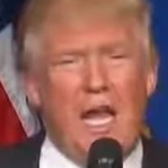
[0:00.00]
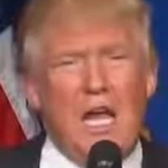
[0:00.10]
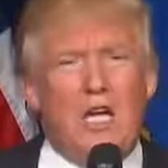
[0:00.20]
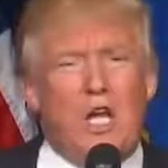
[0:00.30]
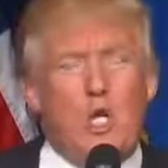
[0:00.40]
the
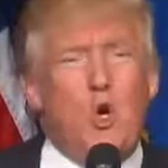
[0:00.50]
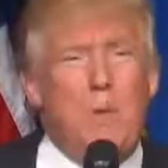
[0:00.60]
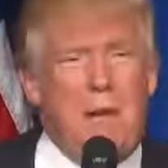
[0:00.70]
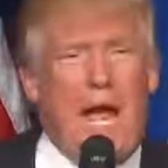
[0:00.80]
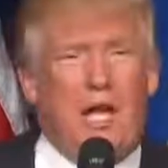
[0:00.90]
fact
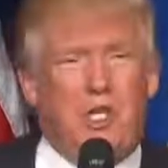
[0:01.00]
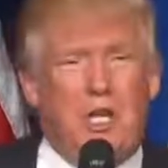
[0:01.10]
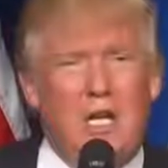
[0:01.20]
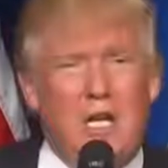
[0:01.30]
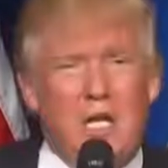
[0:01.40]
that
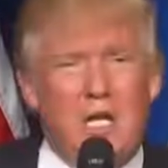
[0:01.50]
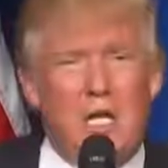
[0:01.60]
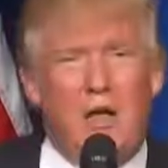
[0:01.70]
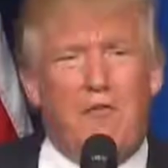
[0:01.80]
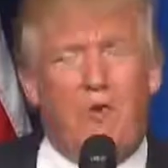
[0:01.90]
Trump is
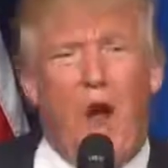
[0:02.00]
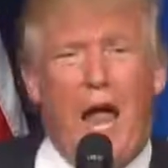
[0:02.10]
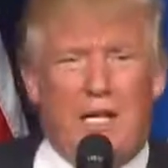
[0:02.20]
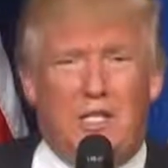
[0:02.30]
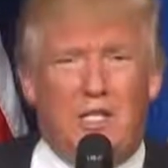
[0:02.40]

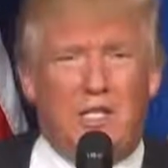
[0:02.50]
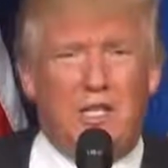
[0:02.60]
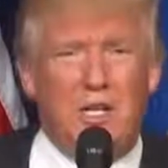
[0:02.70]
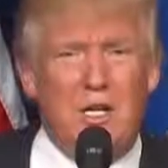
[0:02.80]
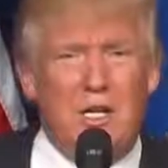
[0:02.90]
president
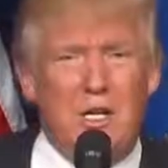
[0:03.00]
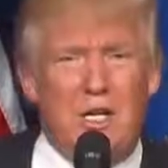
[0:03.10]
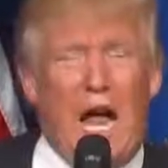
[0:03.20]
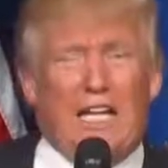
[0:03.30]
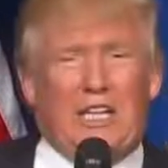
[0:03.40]
and
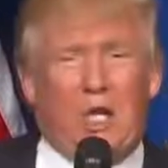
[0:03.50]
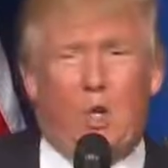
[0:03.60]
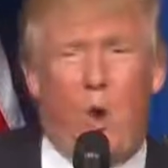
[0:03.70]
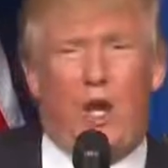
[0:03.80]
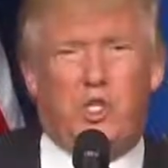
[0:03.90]
not
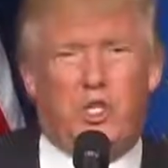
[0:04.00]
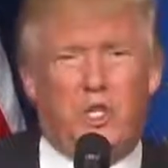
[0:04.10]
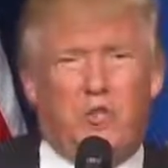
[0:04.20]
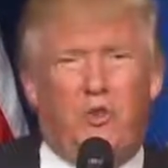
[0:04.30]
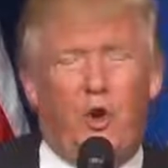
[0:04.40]
Hillary,
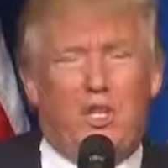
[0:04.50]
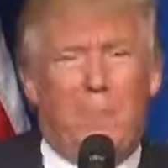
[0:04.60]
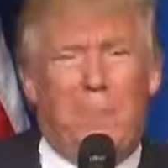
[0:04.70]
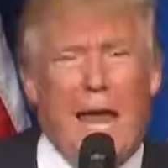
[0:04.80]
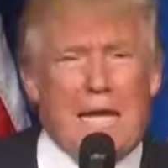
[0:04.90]
who would
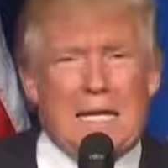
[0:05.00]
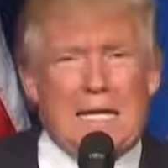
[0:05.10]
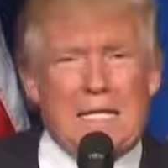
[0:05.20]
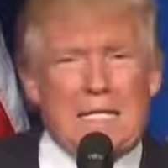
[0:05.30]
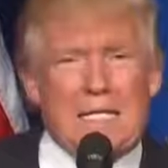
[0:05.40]
stick the knife.
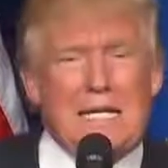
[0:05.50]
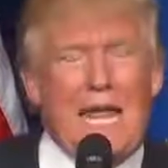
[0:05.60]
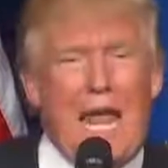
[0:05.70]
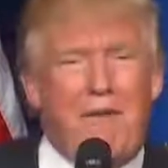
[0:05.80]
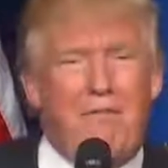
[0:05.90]
A
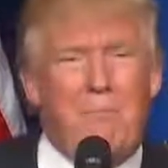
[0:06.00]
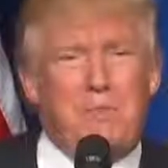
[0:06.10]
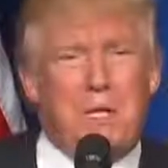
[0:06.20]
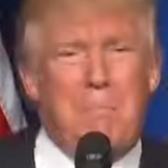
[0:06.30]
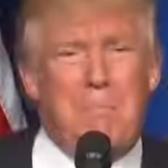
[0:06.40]

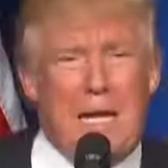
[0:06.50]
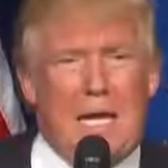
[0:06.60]
absolutely.